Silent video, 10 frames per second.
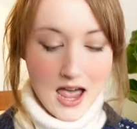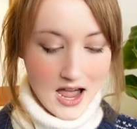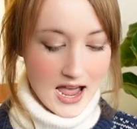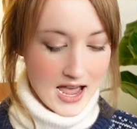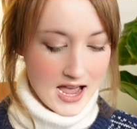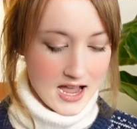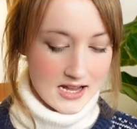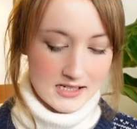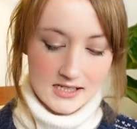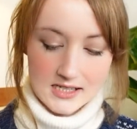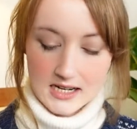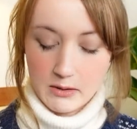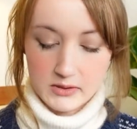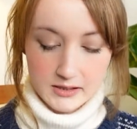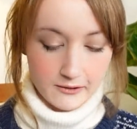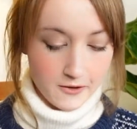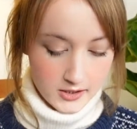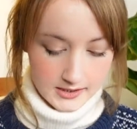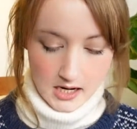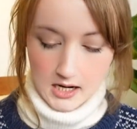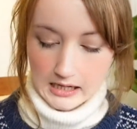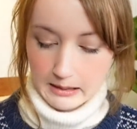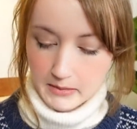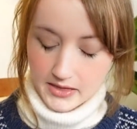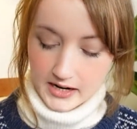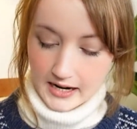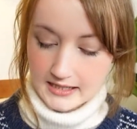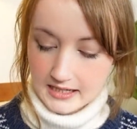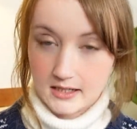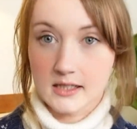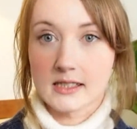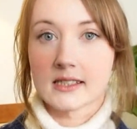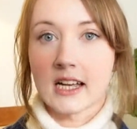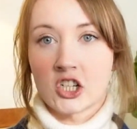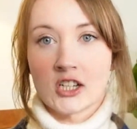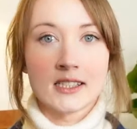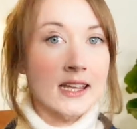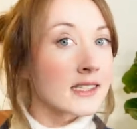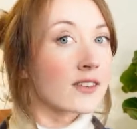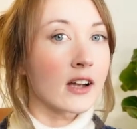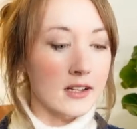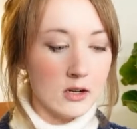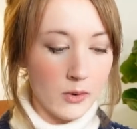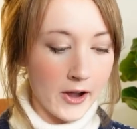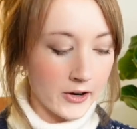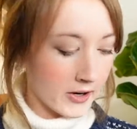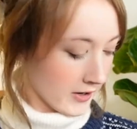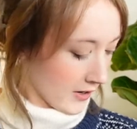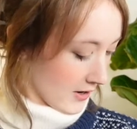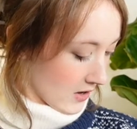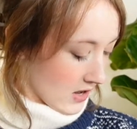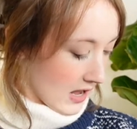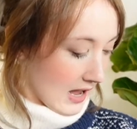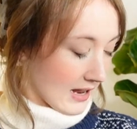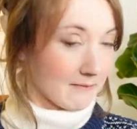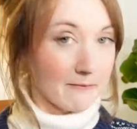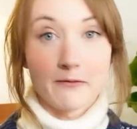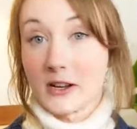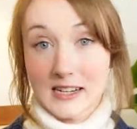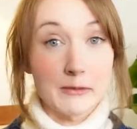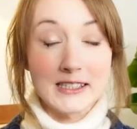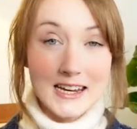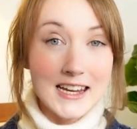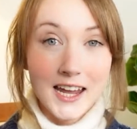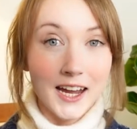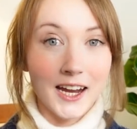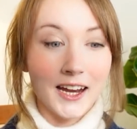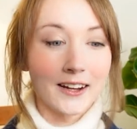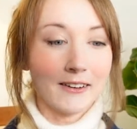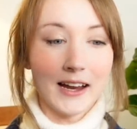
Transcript: And it was the first time that I did such extensive color work. First time steeking.